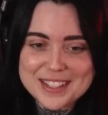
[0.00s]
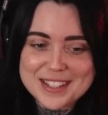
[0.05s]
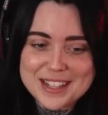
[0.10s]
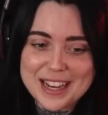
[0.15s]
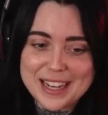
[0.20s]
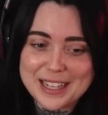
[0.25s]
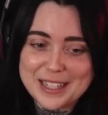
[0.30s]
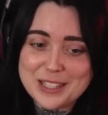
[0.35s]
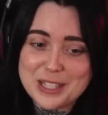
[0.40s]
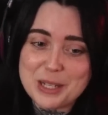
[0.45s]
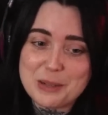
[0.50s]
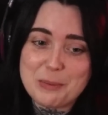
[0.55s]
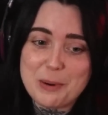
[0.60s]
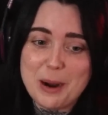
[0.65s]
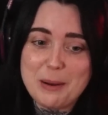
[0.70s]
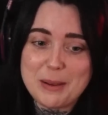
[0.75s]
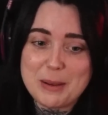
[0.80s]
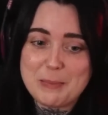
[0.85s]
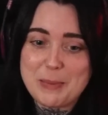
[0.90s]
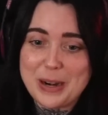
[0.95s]
I guess it's
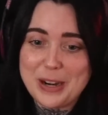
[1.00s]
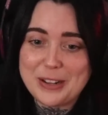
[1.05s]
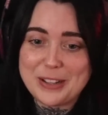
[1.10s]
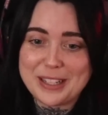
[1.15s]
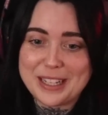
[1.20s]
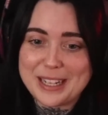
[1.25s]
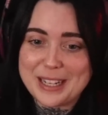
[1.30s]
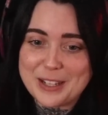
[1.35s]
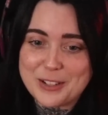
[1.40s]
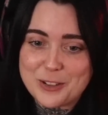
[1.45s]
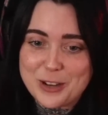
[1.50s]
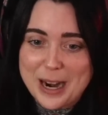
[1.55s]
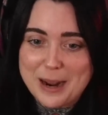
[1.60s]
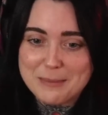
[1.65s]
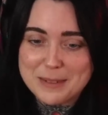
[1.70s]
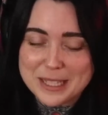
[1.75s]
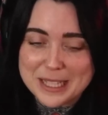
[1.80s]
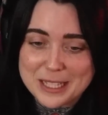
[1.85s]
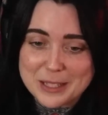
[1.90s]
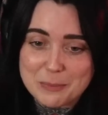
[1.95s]
probably better than getting trapped
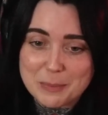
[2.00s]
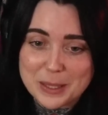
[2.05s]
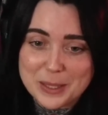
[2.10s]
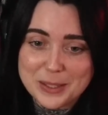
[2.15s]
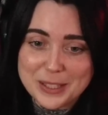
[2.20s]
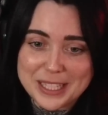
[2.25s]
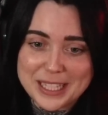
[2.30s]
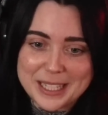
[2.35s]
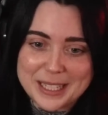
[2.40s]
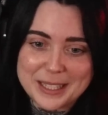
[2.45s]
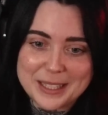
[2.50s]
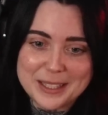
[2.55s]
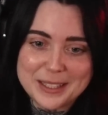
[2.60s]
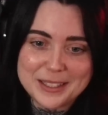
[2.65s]
in this building.